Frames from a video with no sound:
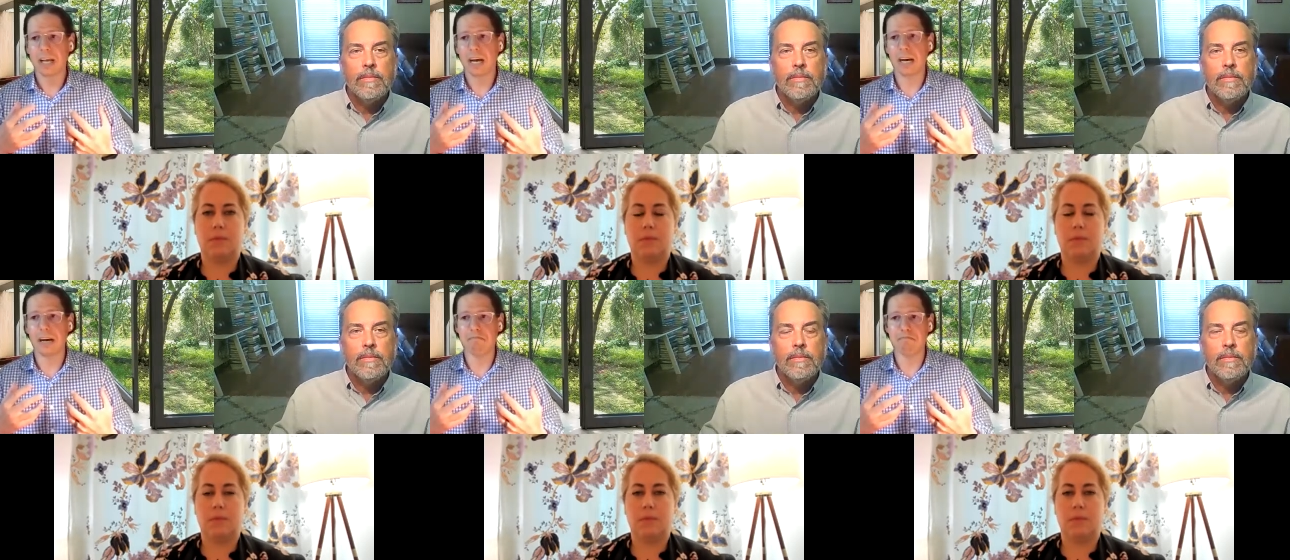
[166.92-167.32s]

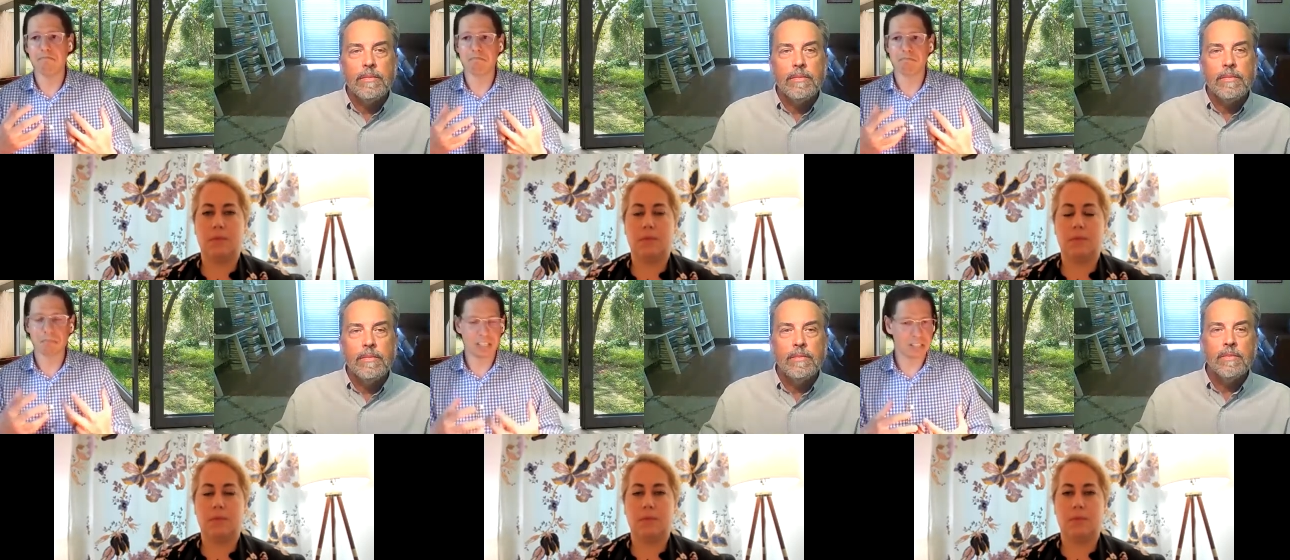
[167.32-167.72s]
Speaker 1: um,
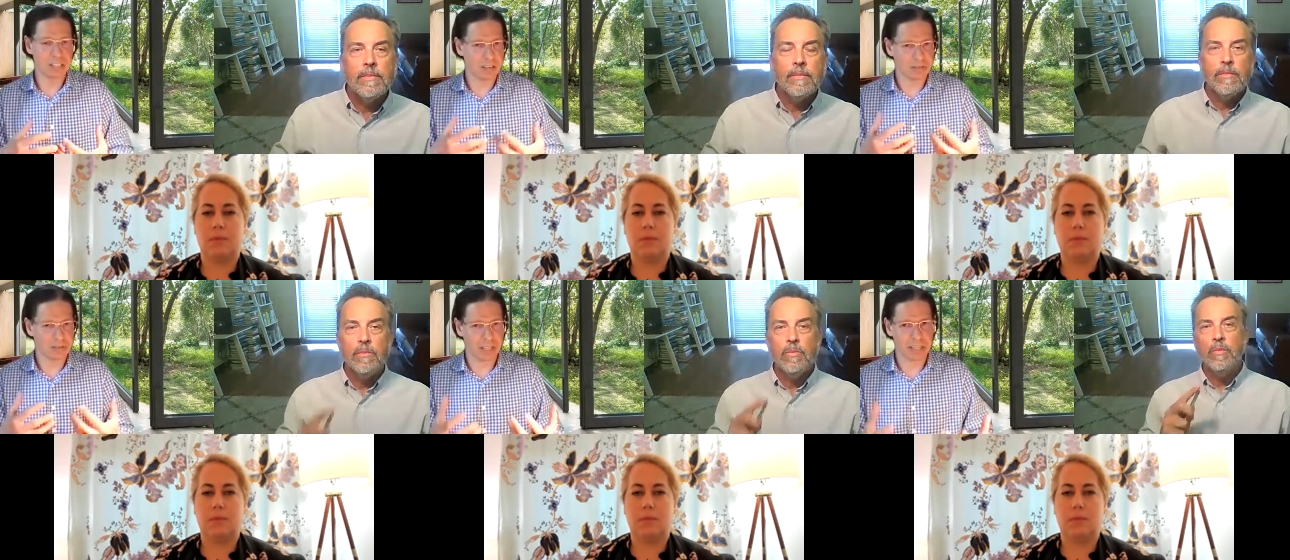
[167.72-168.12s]

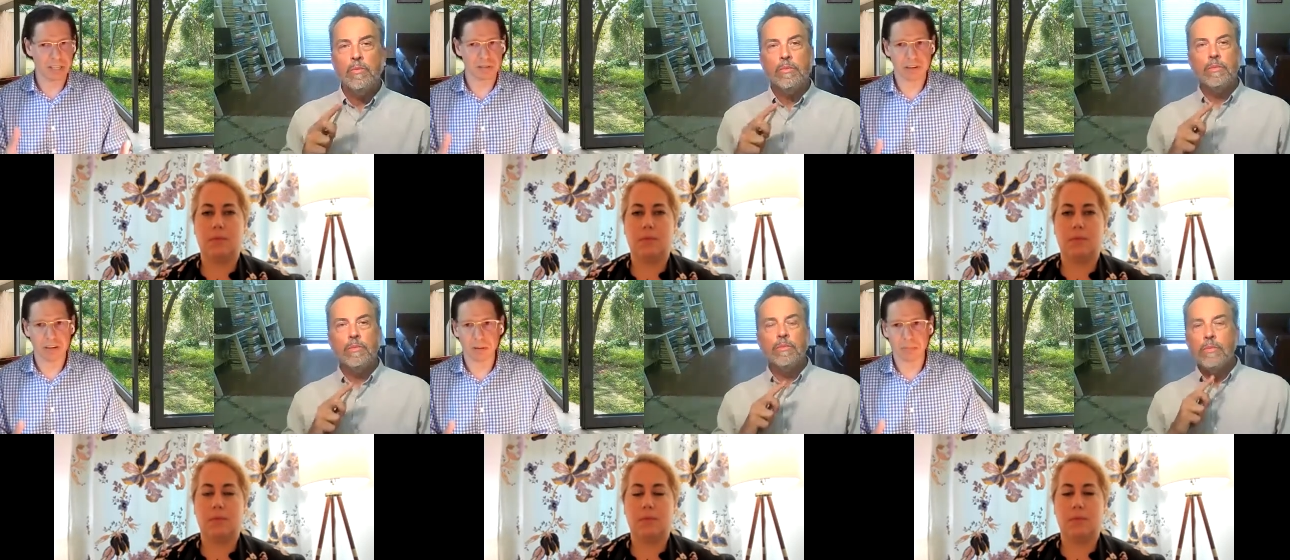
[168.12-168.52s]

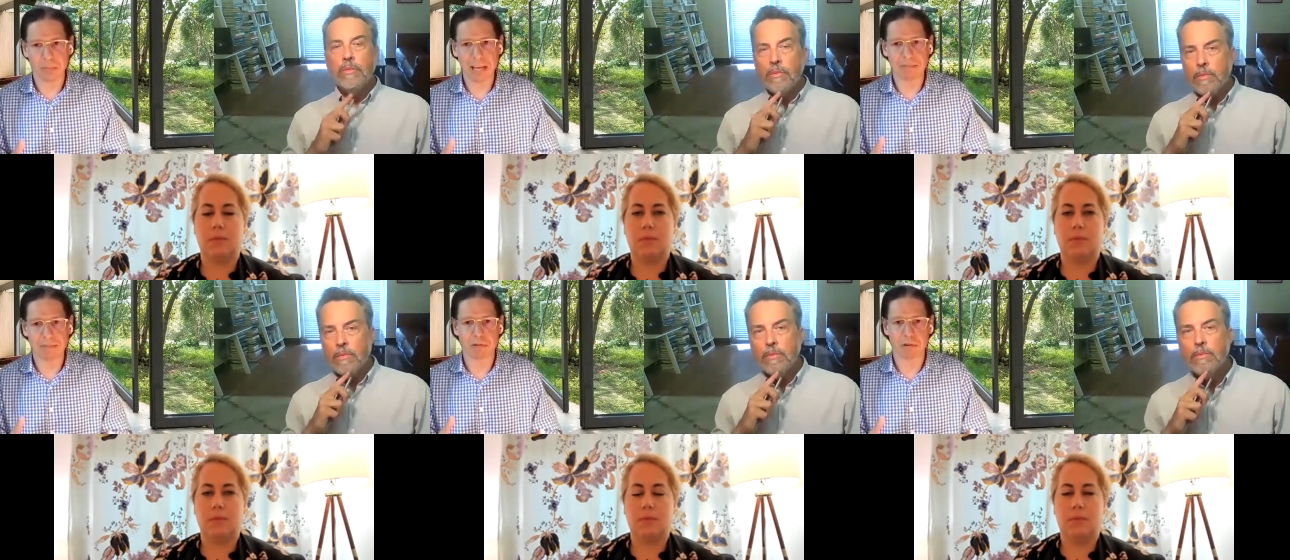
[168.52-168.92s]
decentralized trial
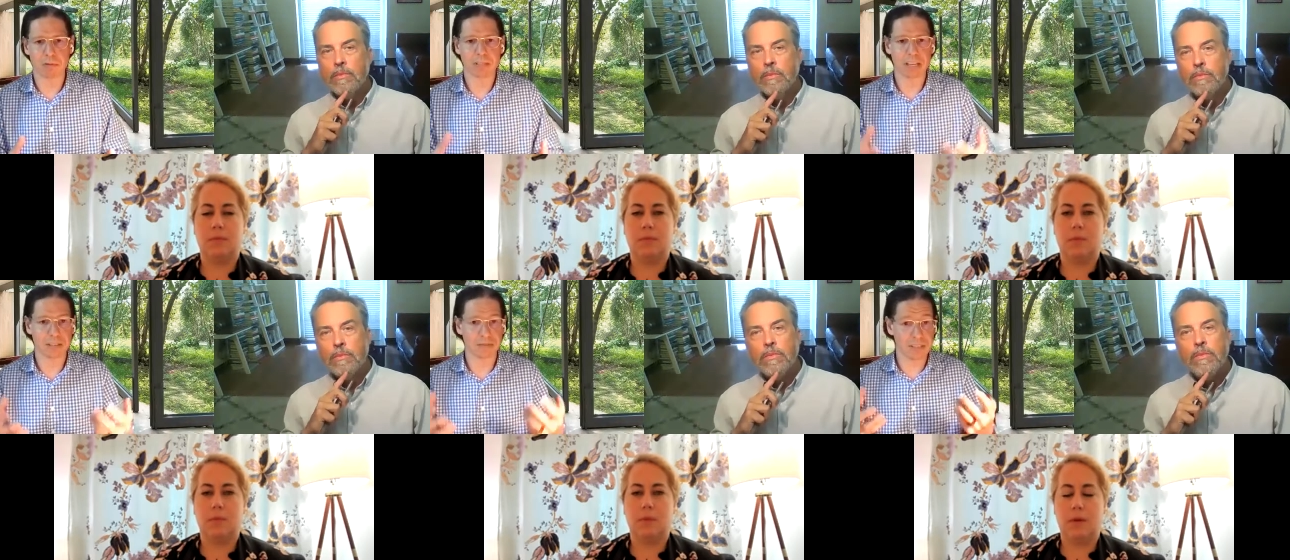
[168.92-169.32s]

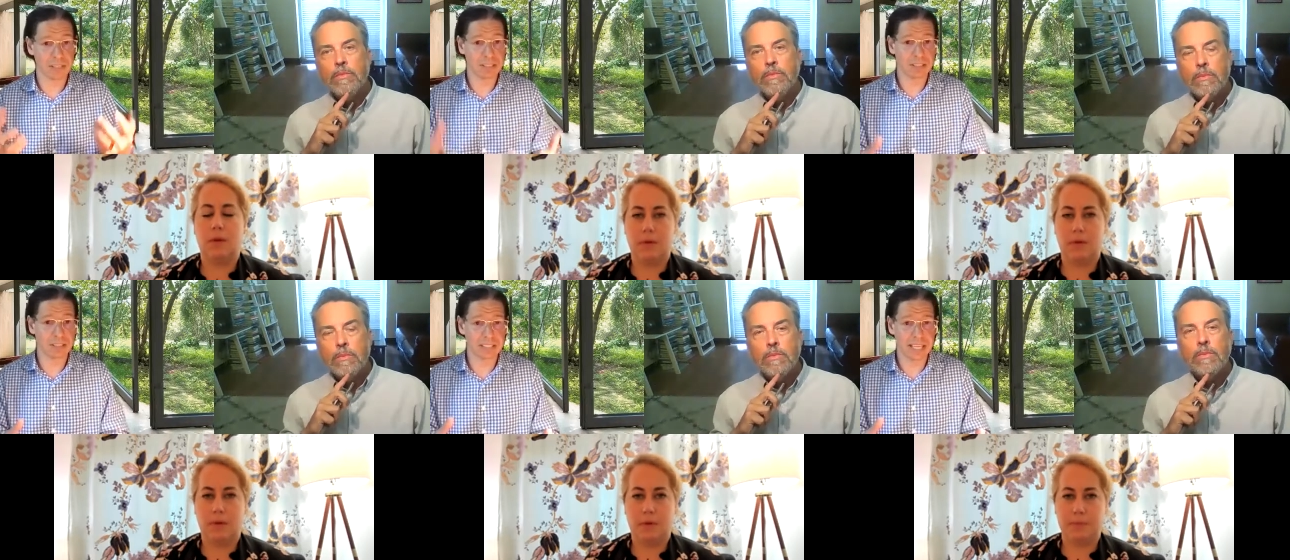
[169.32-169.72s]
platforms has
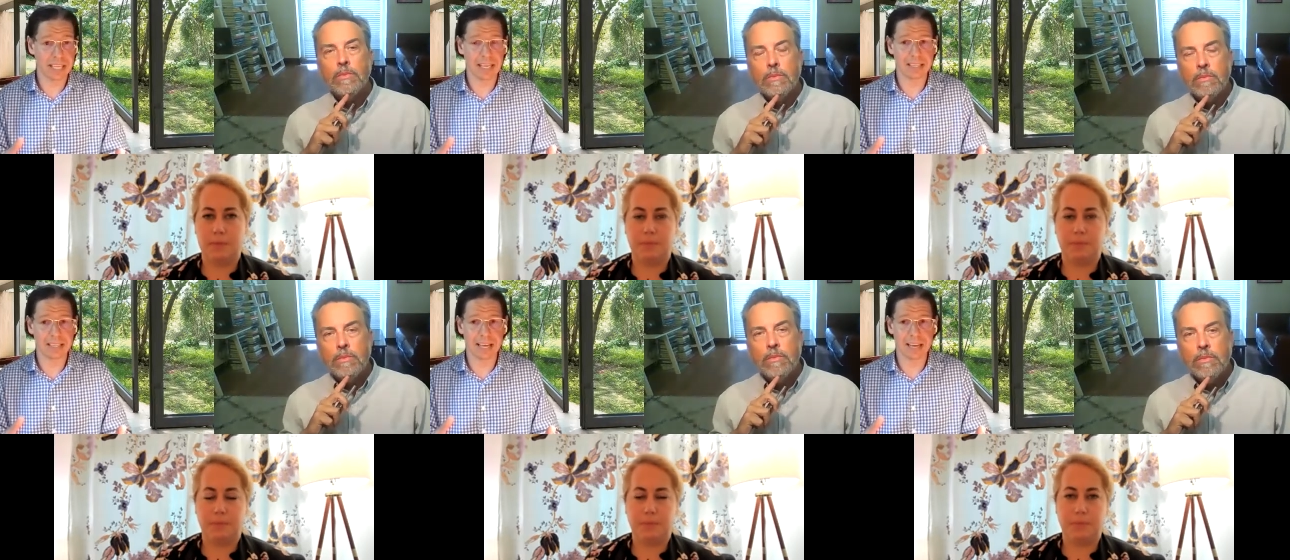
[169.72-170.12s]

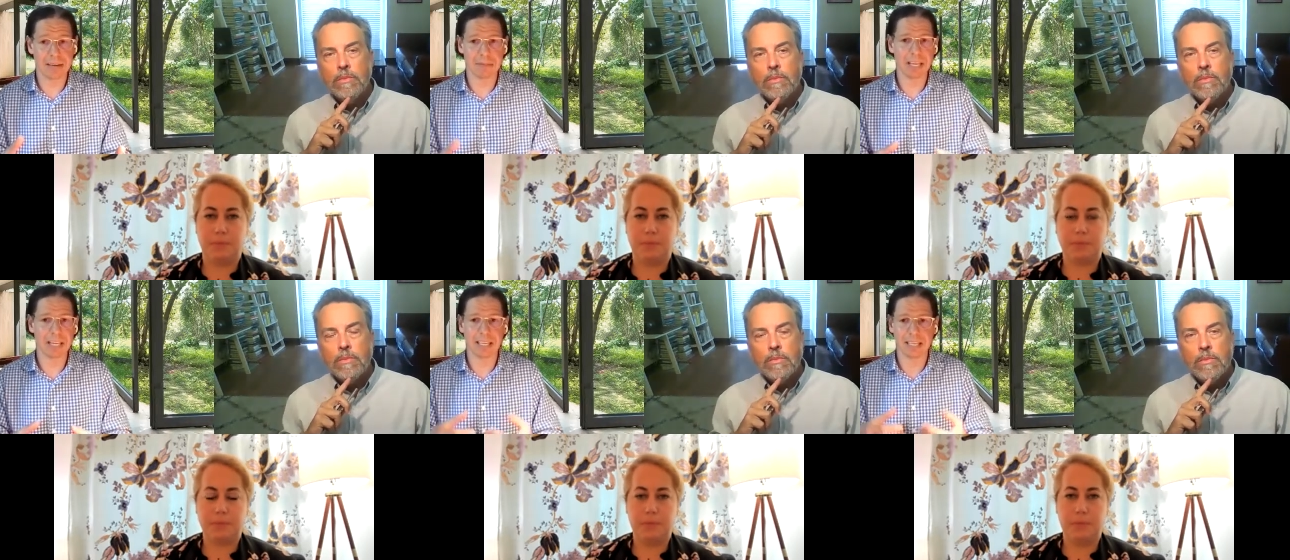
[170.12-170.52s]
facilitated
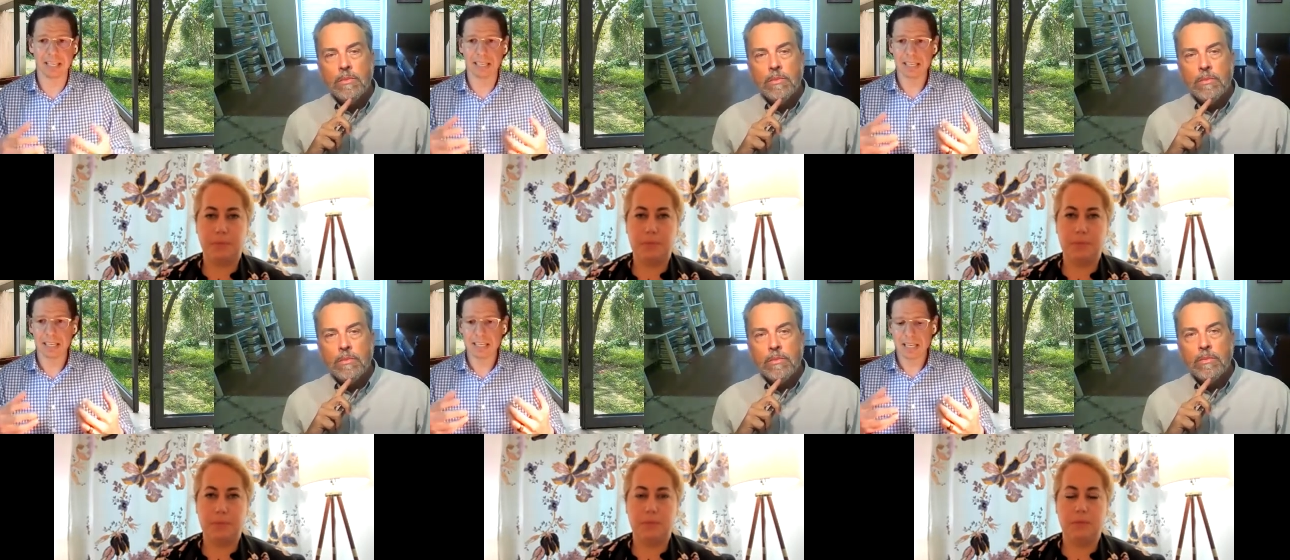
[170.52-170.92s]
that,
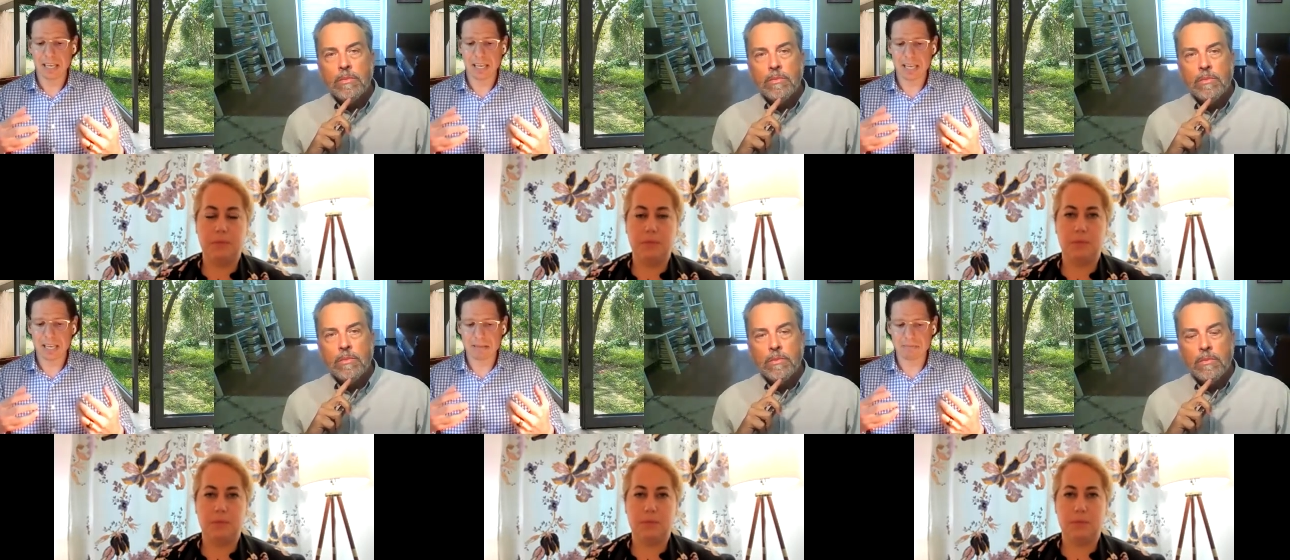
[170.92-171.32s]
making
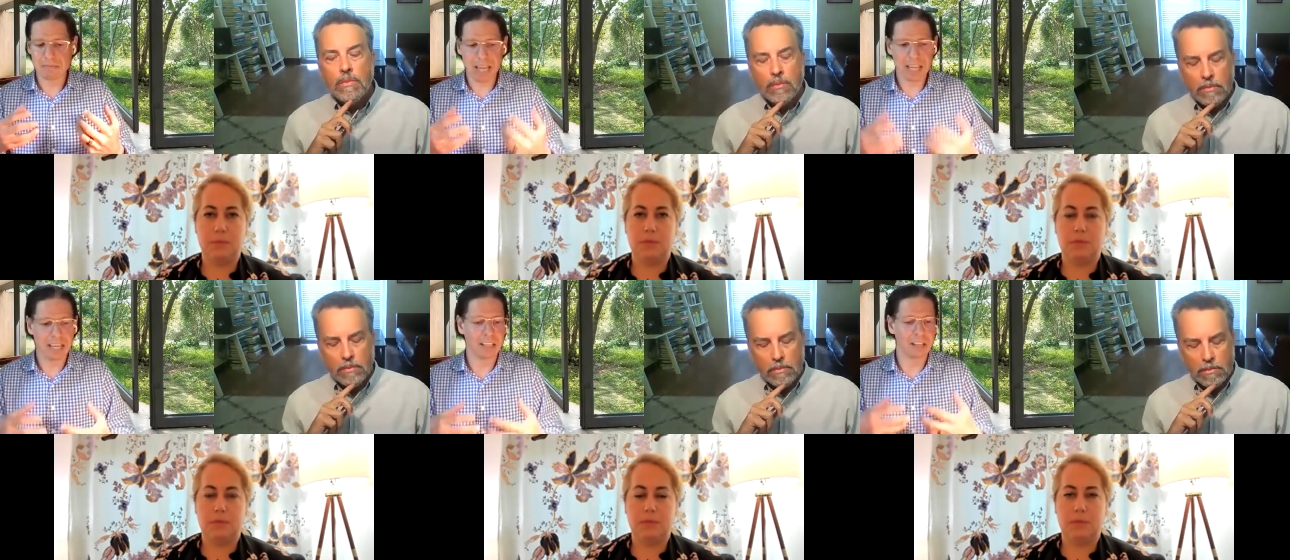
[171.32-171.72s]

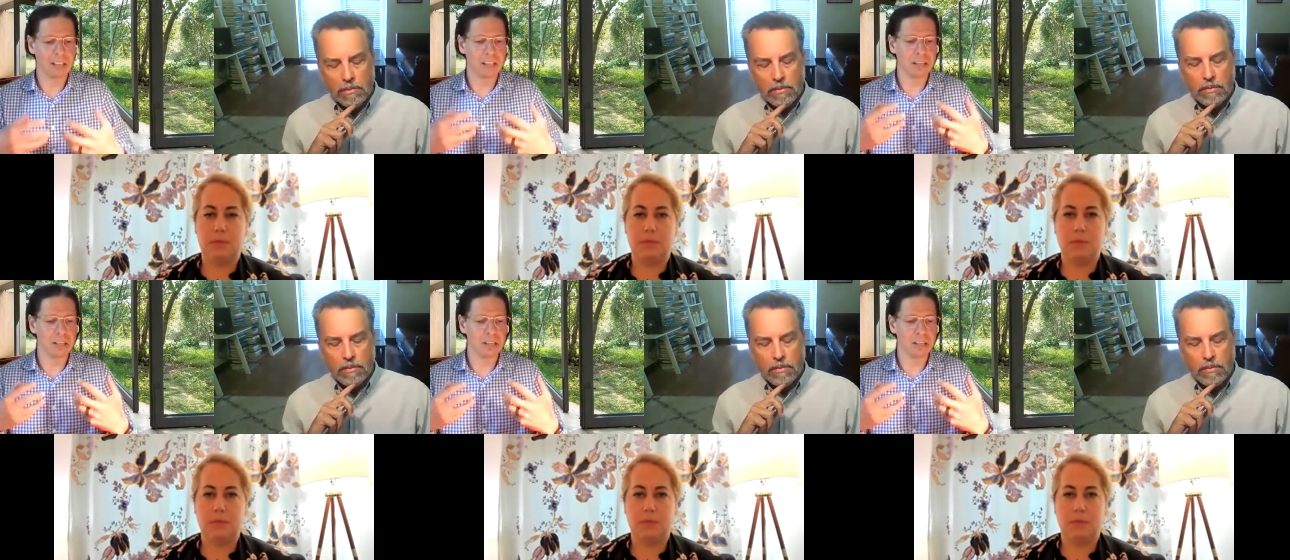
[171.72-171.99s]
making the